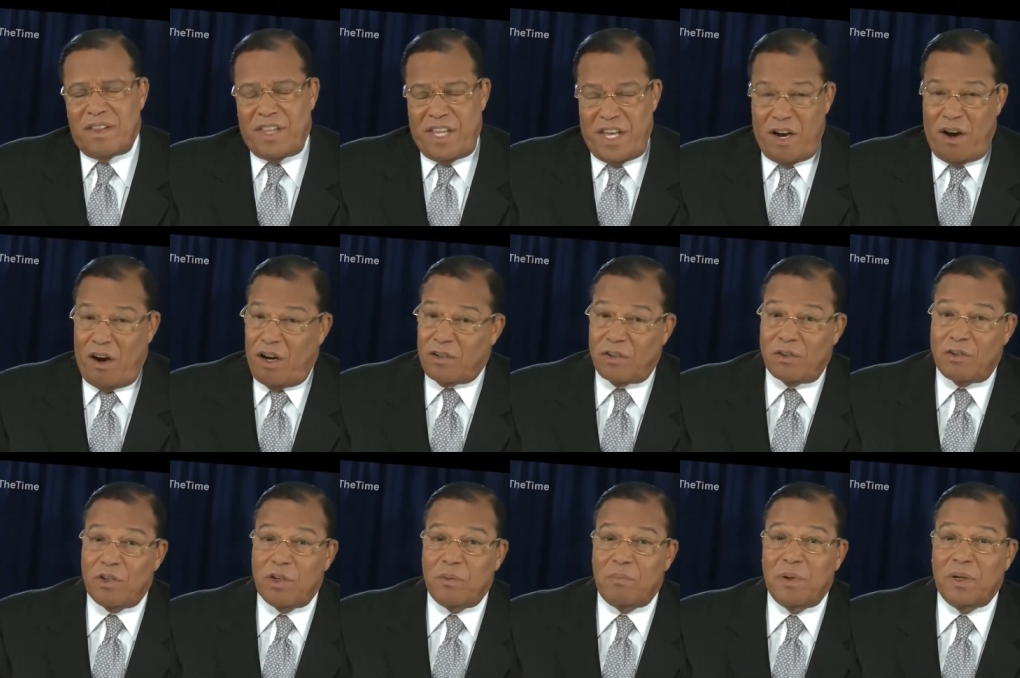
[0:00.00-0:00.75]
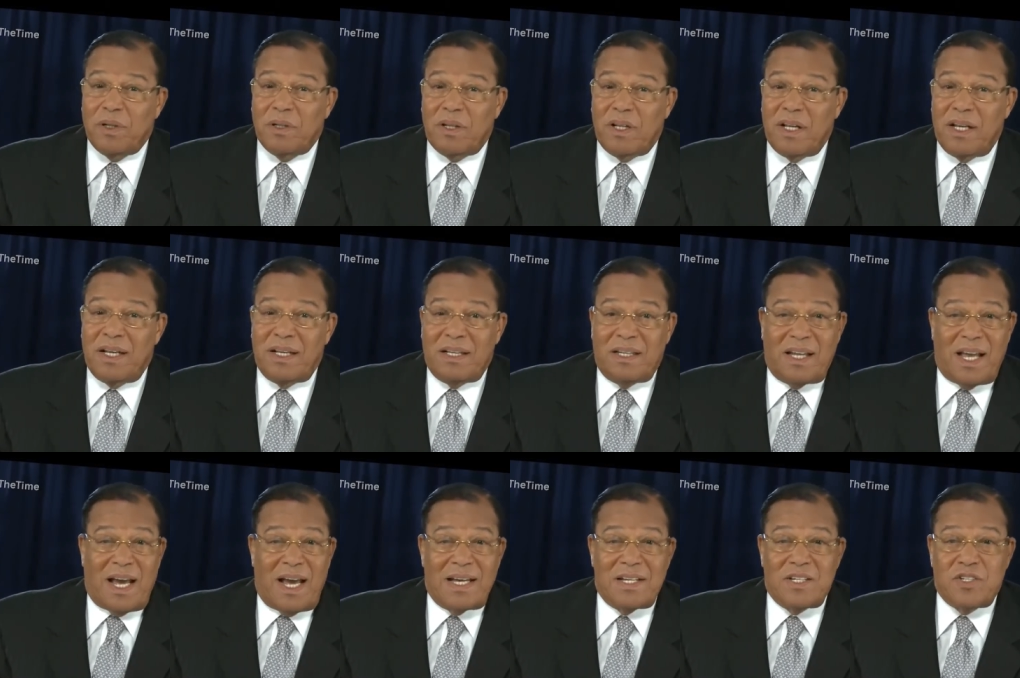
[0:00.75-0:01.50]
The Honorable
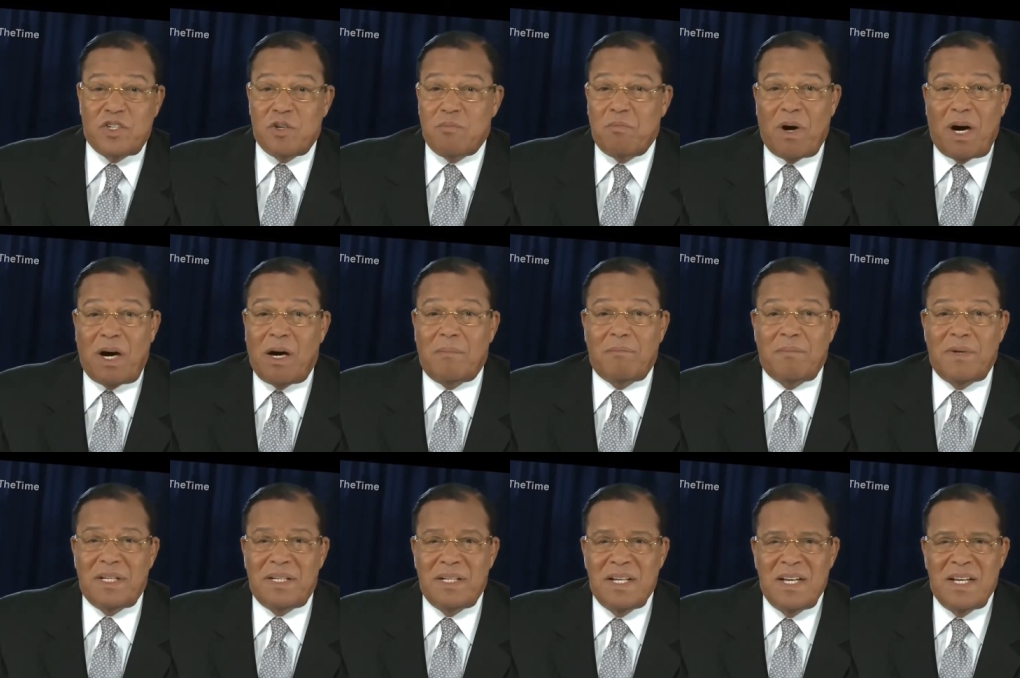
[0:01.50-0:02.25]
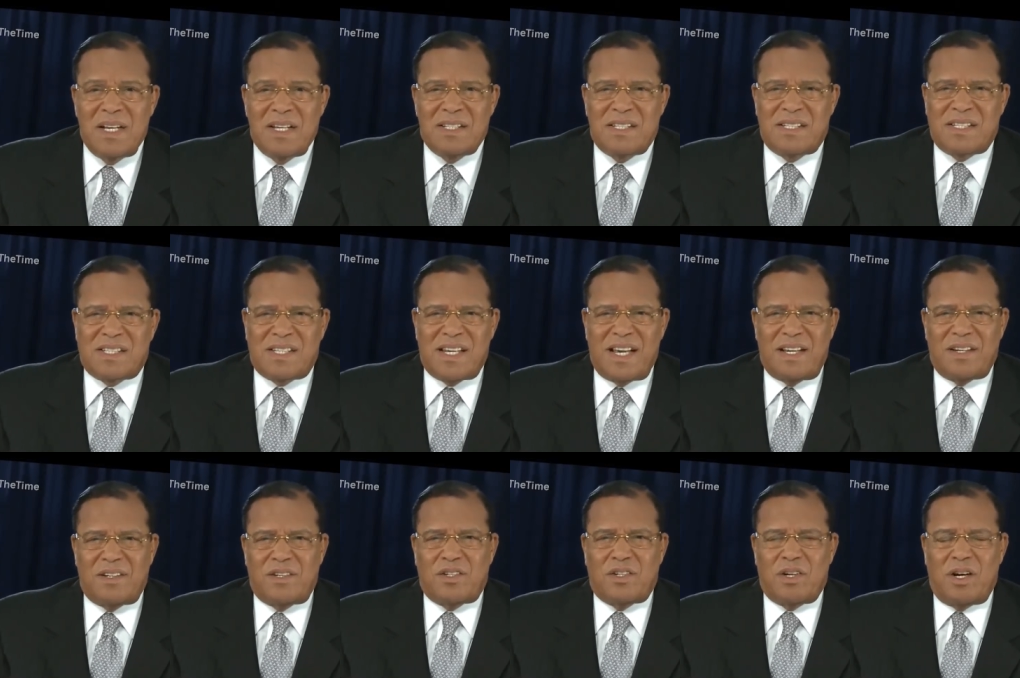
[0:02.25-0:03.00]
Elijah Muhammad
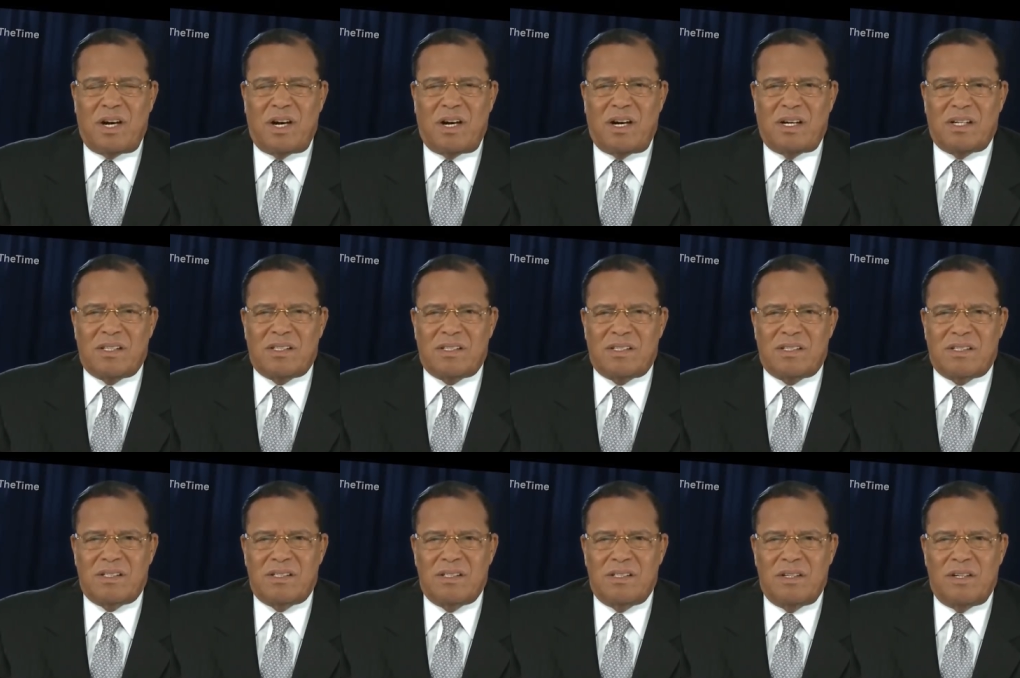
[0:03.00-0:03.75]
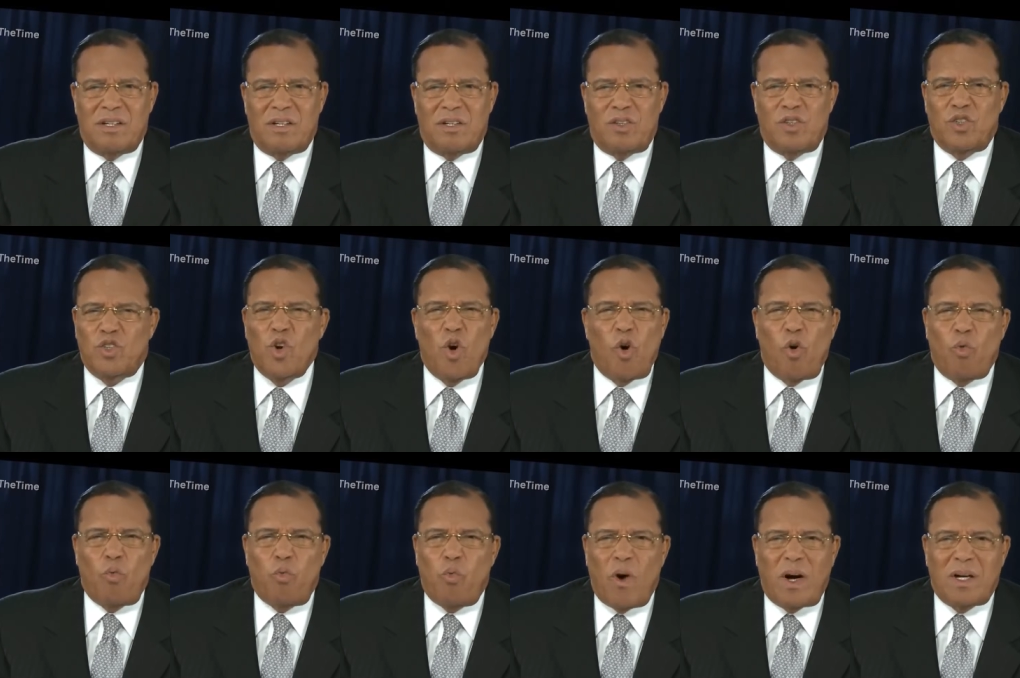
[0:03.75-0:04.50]
said to us,
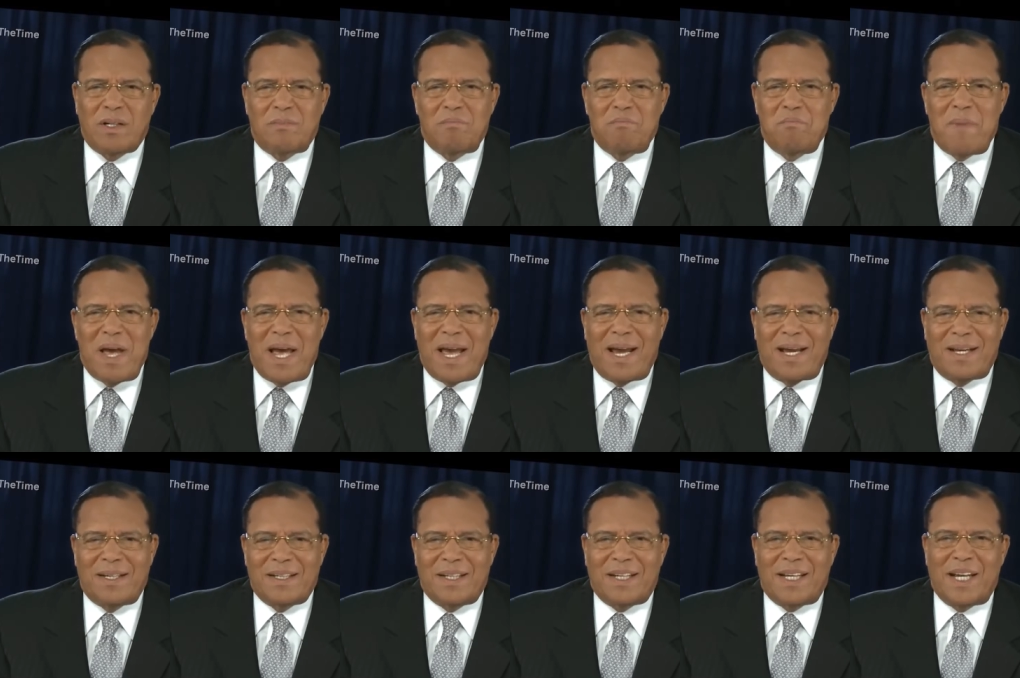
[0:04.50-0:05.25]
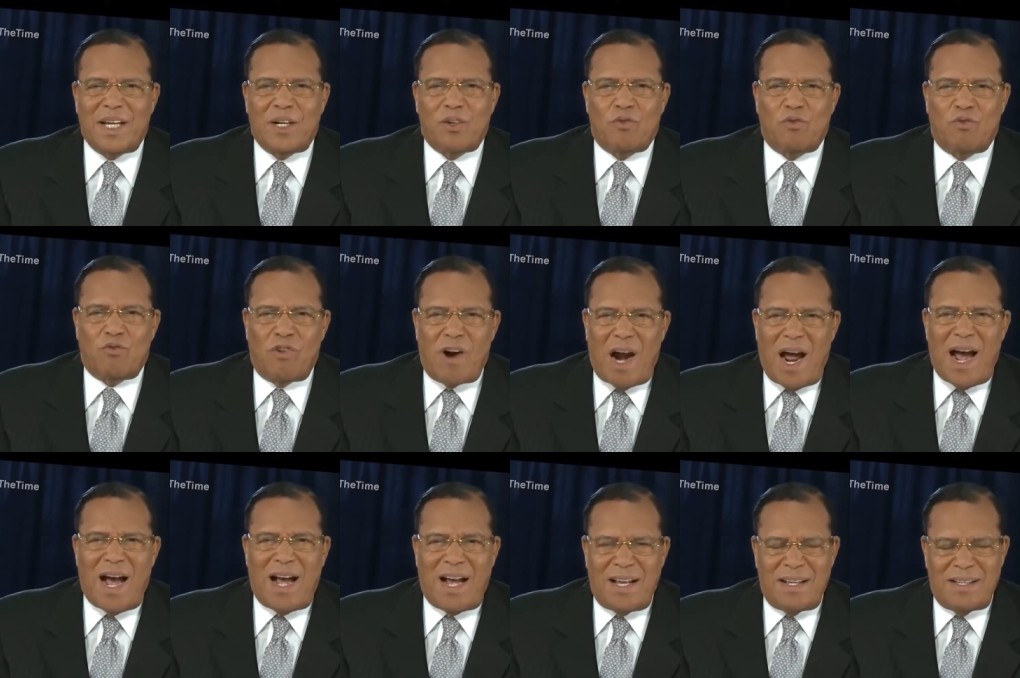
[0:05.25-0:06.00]
no one man can
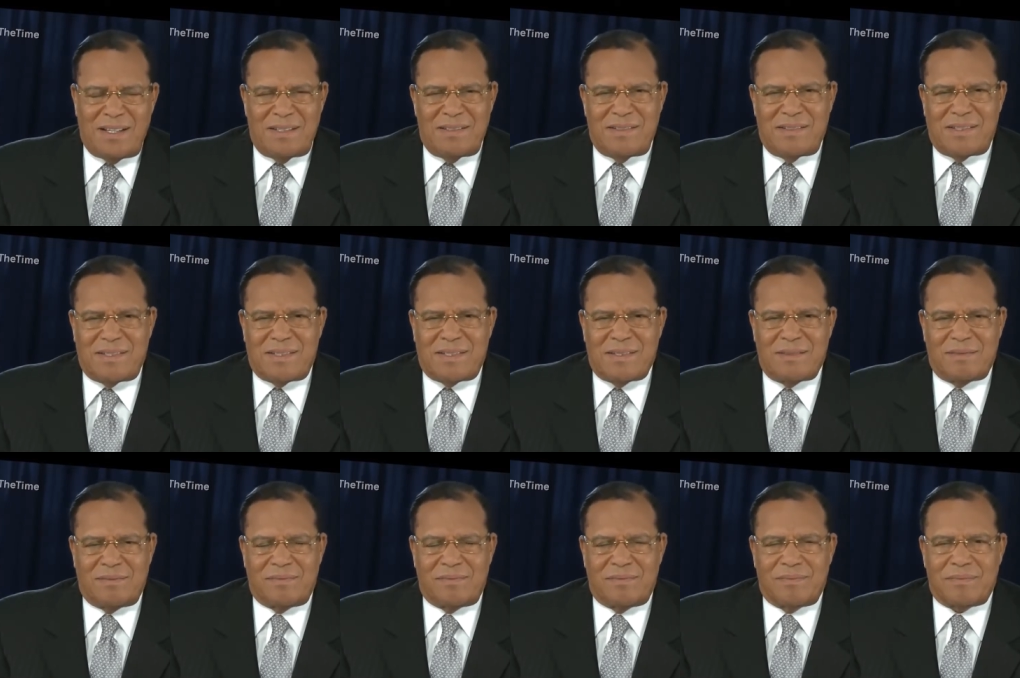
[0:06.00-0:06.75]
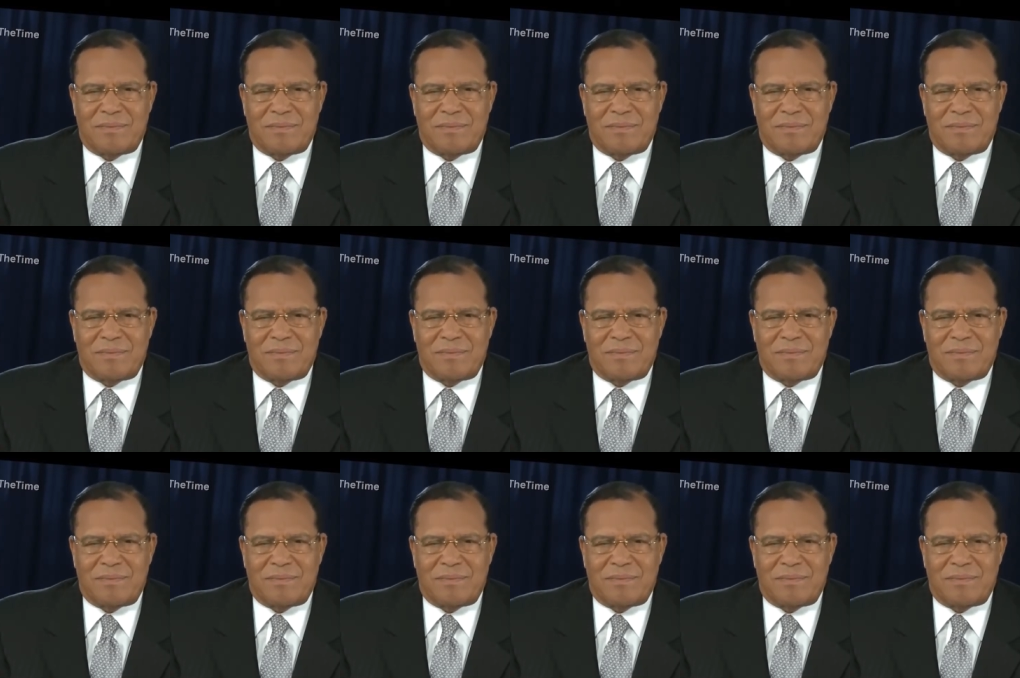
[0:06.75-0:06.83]
rise